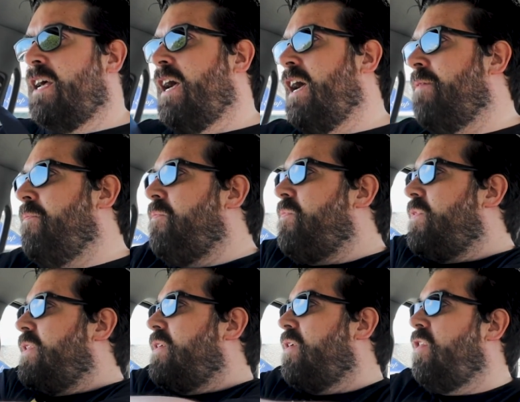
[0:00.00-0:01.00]
Um,
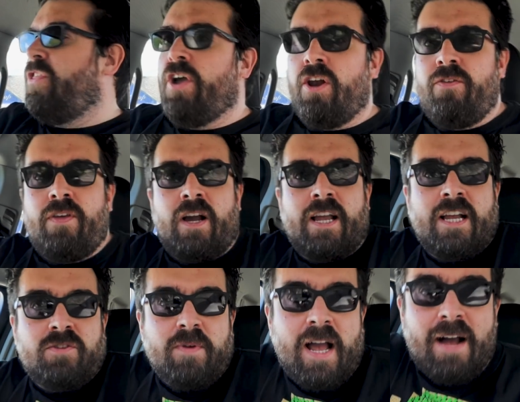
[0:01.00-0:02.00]
the only thing I
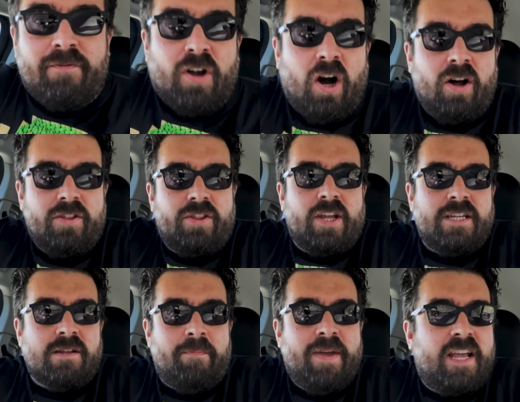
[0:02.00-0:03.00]
guess we have got that
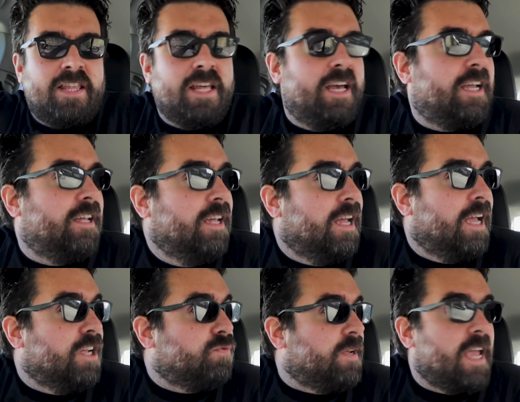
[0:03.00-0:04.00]
is a big thing
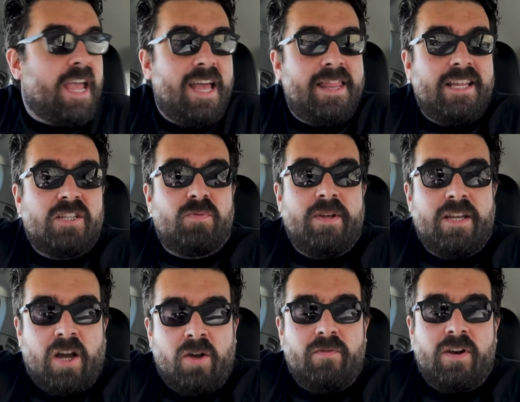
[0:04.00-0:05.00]
is we hear this
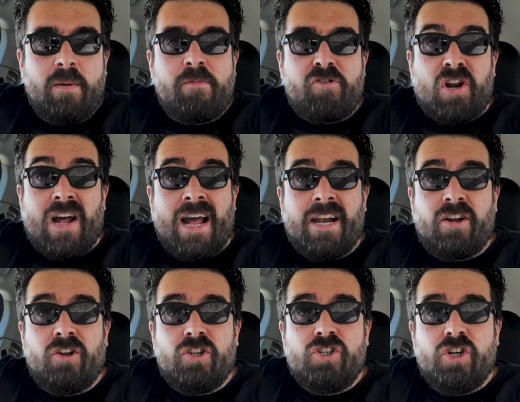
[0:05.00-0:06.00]
week, hopefully, whether or not Anna
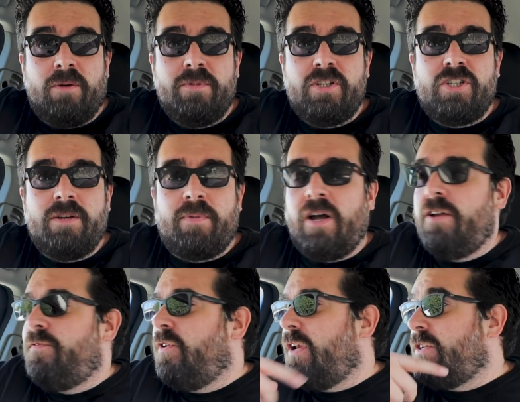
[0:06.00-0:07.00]
got the job that she
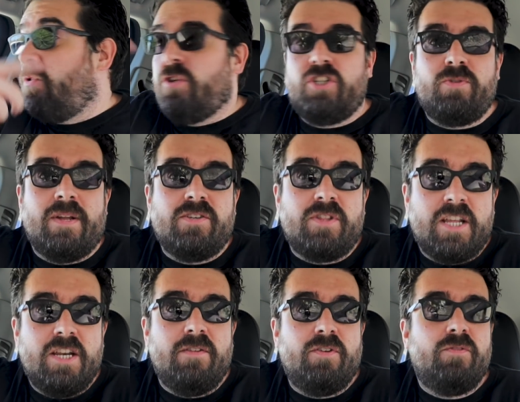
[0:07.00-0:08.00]
applied for or that she went to
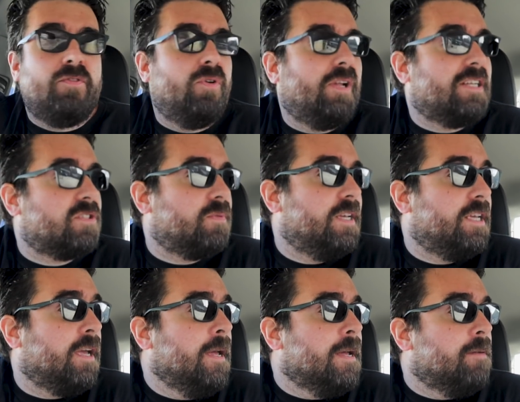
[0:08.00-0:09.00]
the interview for last
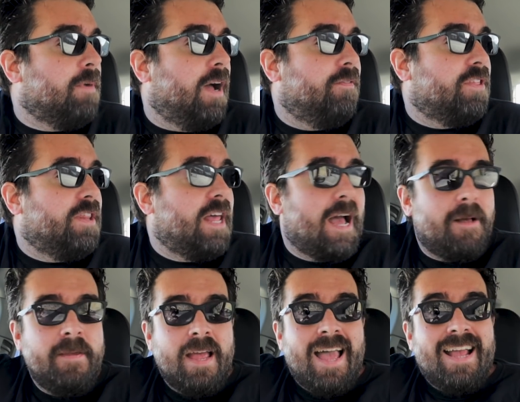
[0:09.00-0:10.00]
week. But other than that,
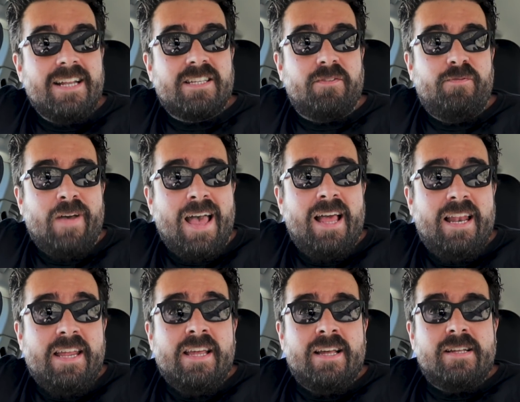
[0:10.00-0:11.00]
it's a
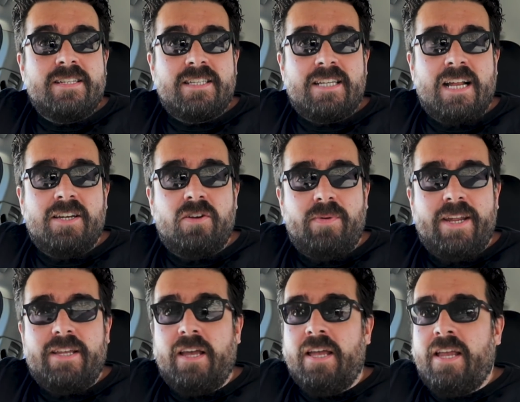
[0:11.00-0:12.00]
fairly standard
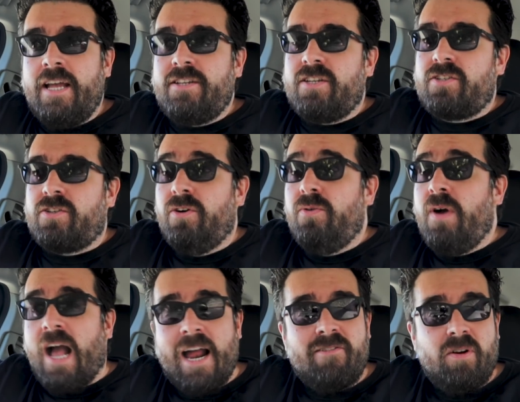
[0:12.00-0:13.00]
week. Kids at school,
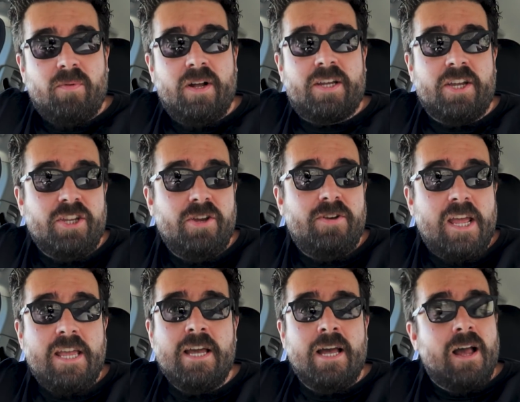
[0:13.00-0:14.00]
Anna at work in
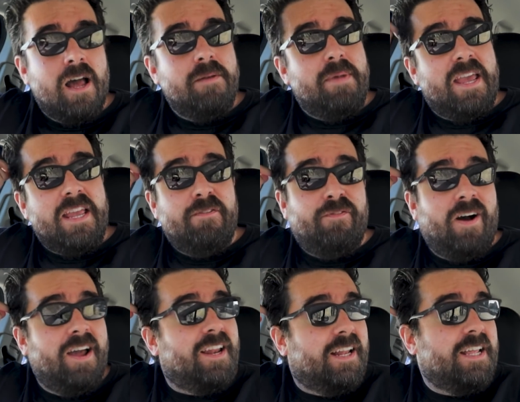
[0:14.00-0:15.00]
uni, and me
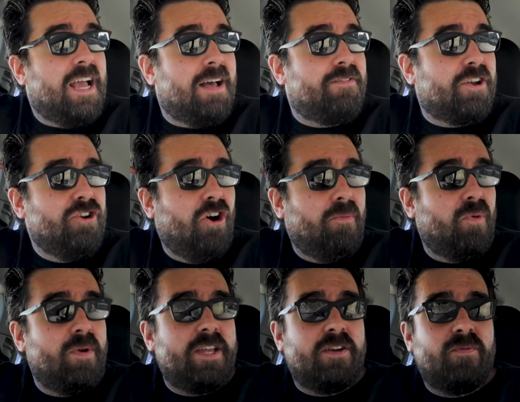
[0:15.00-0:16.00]
finally having a
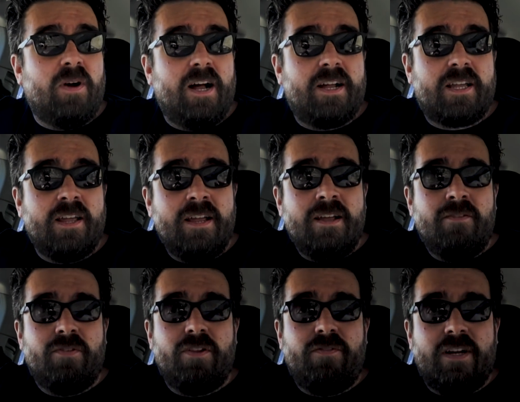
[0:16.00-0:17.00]
normal week of work
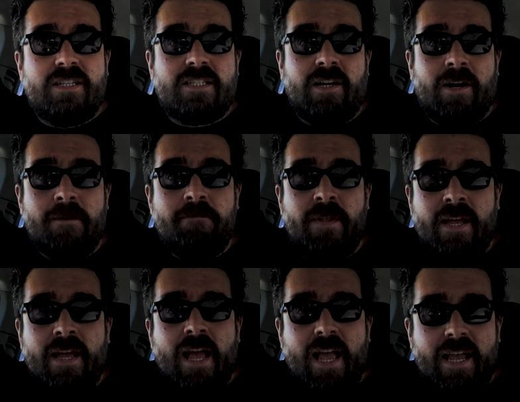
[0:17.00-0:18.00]
for the first time
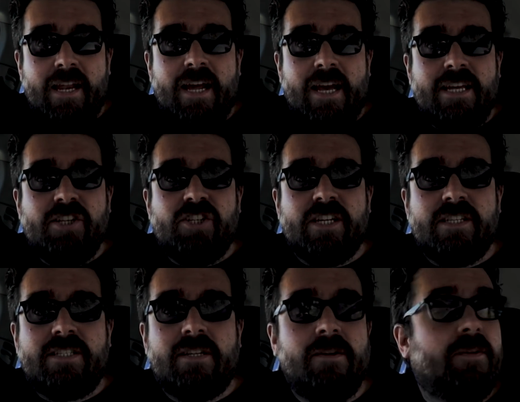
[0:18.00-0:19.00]
in
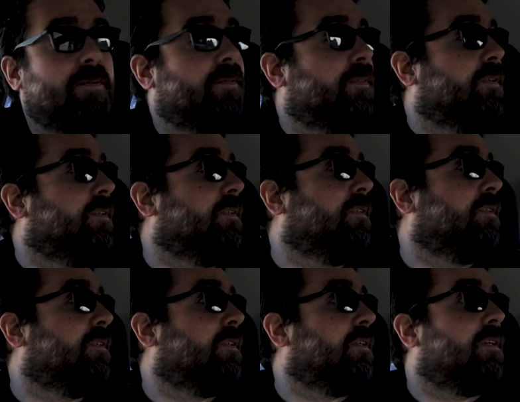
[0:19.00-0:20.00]
ages.
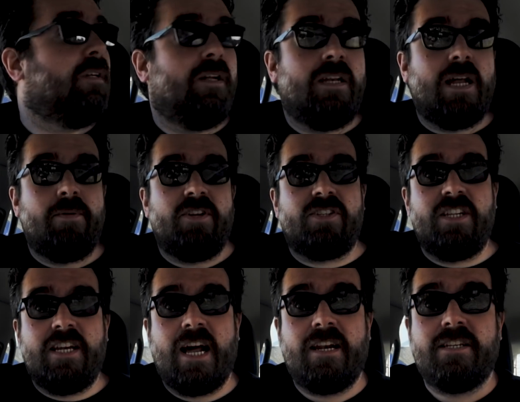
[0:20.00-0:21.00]
Now we just
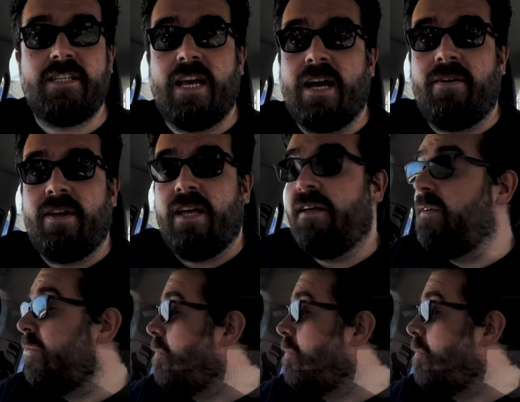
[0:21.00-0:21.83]
need Anna to get out here.